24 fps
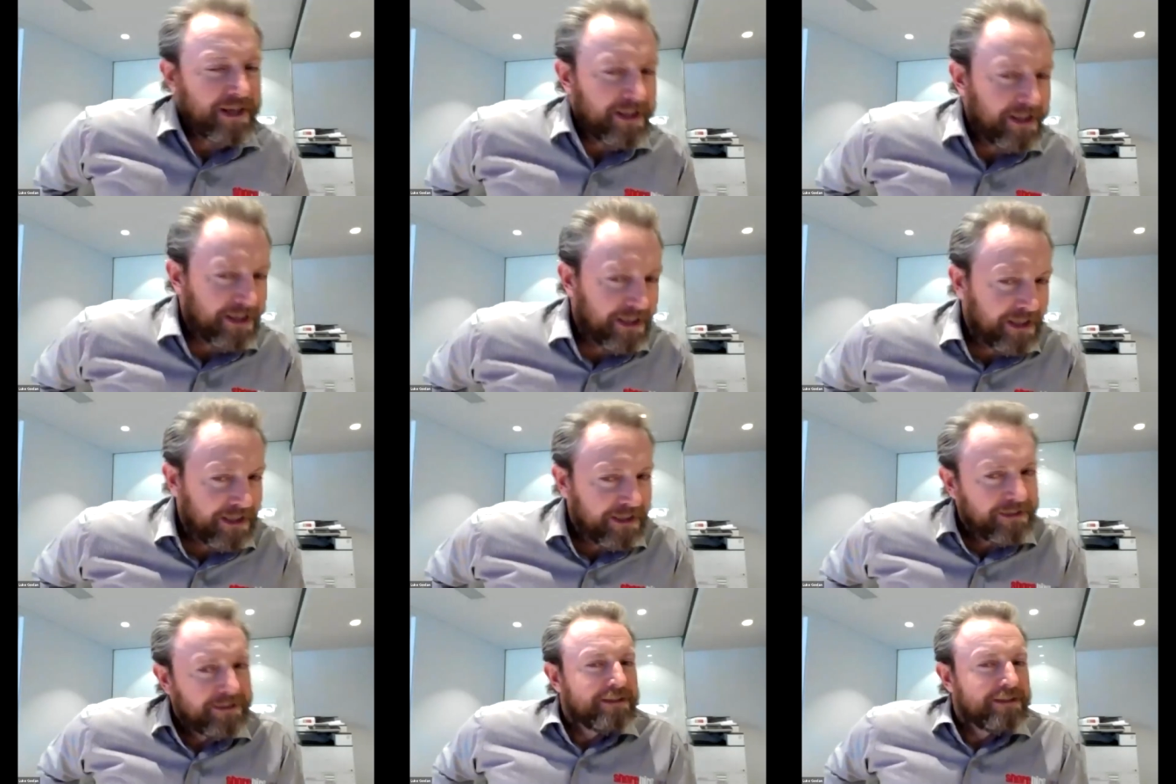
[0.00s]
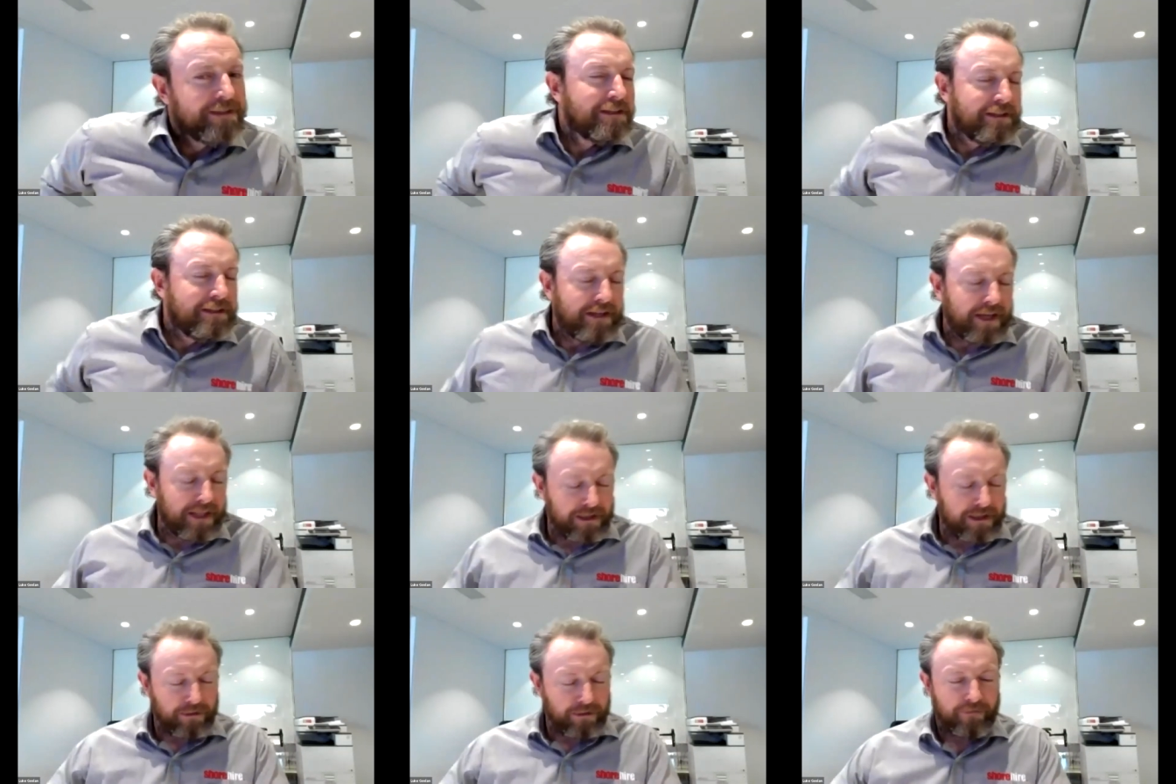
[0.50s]
Sally.
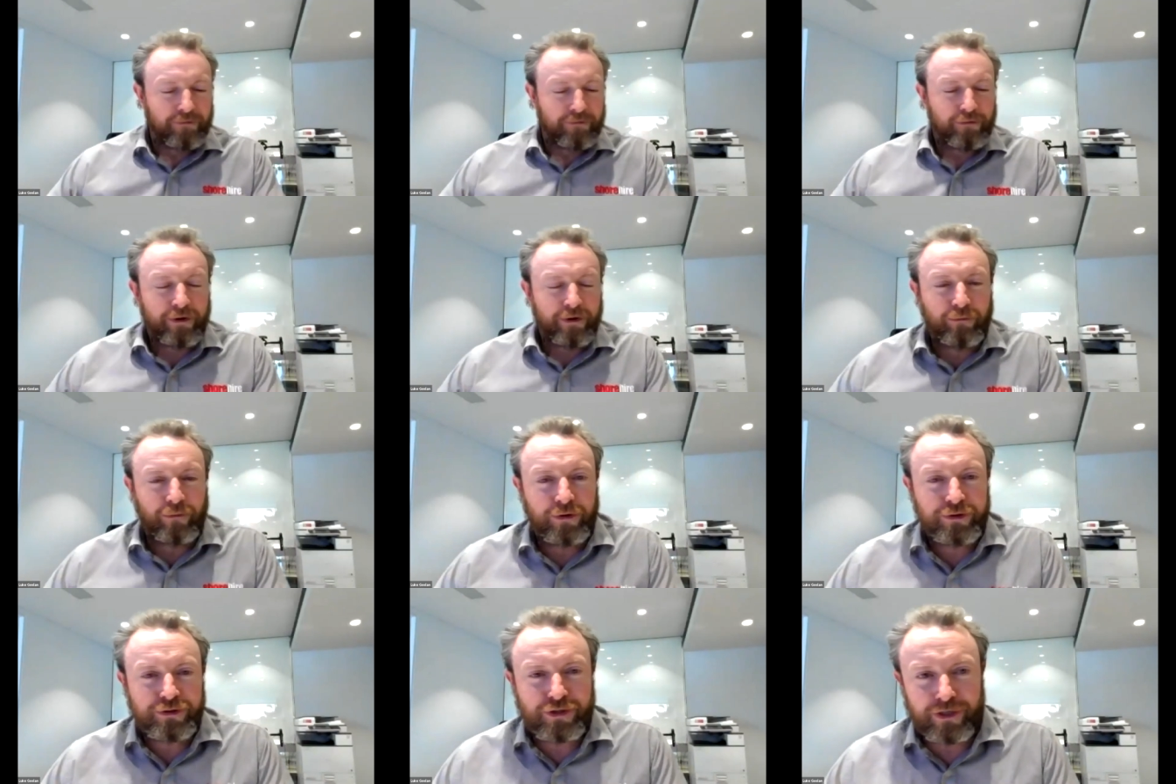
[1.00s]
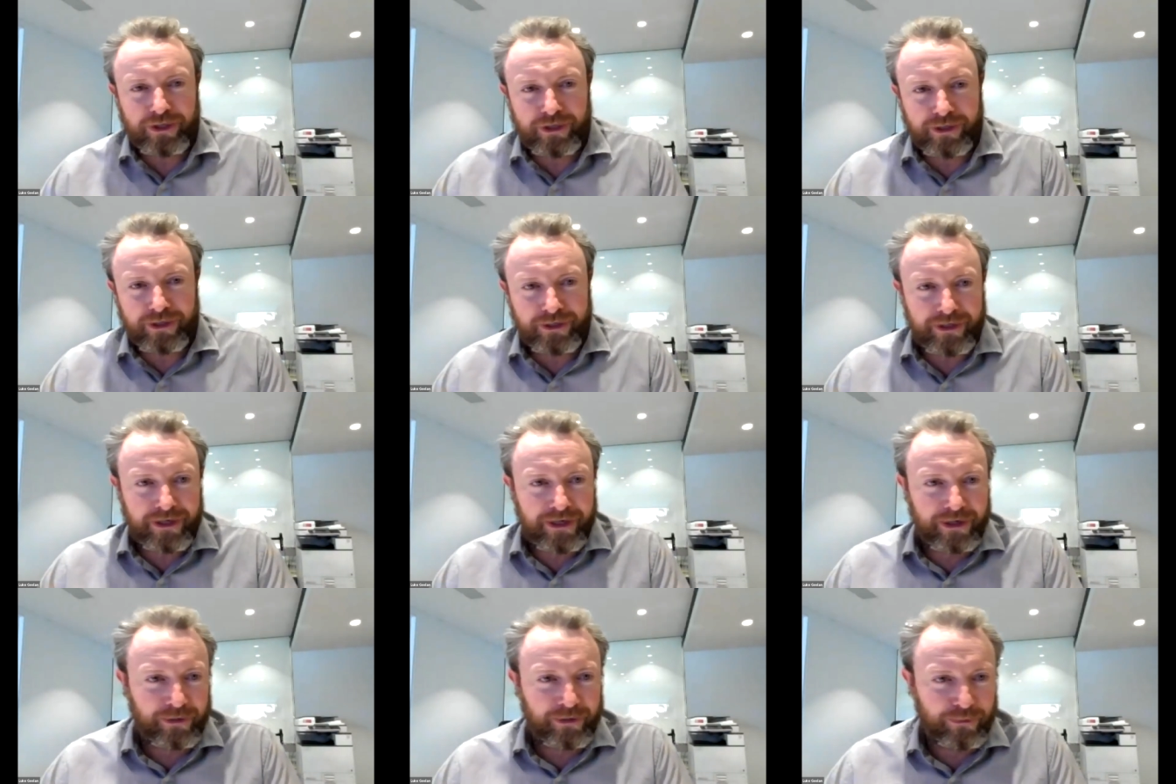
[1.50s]
Hello, everyone watching,
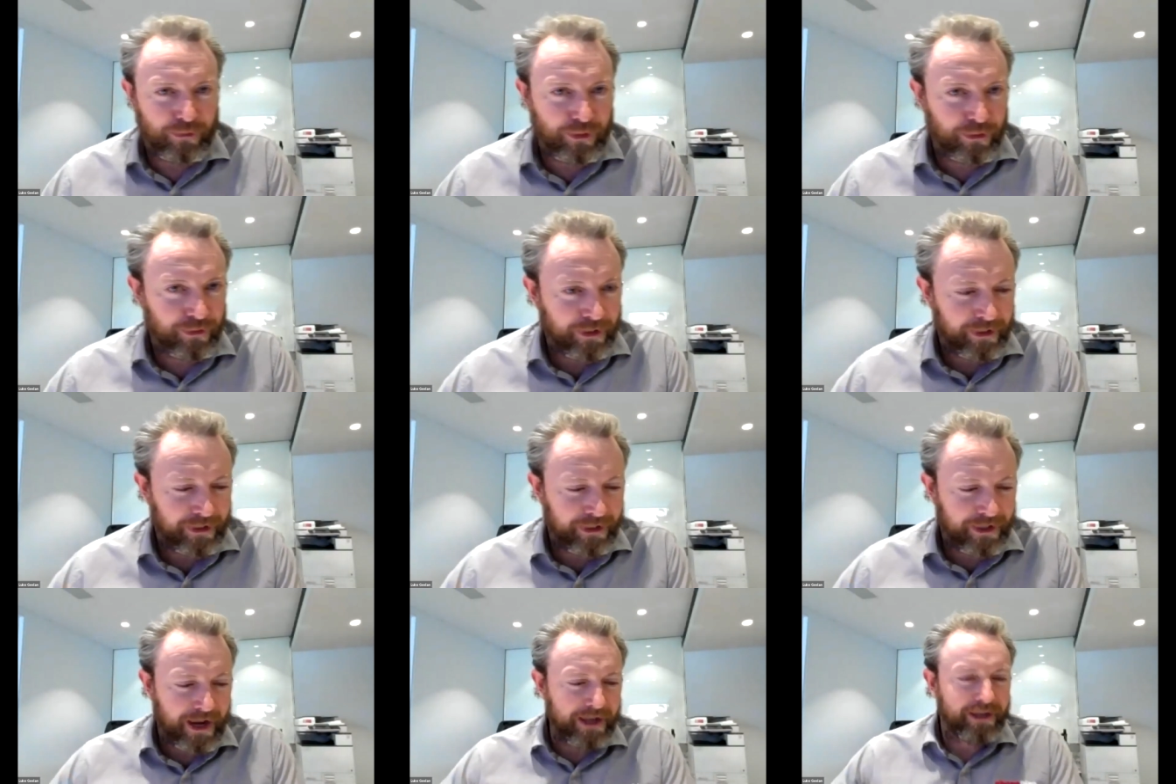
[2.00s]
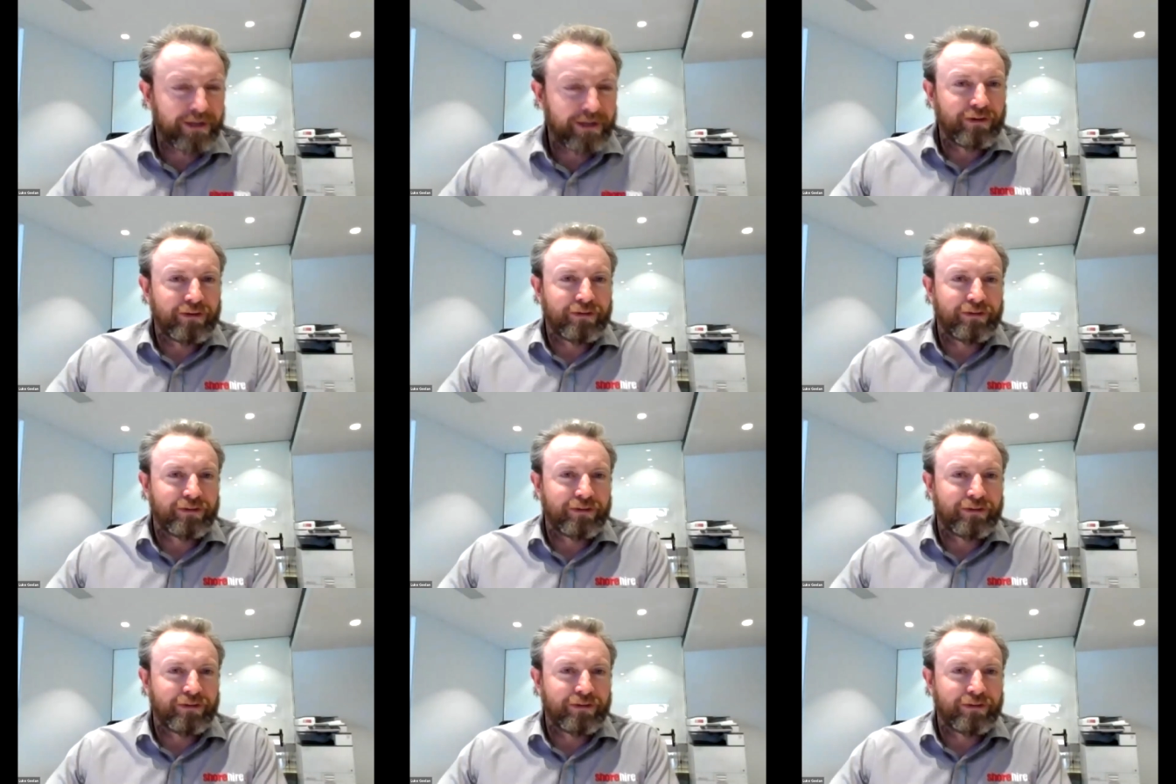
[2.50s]
and well done, Katie.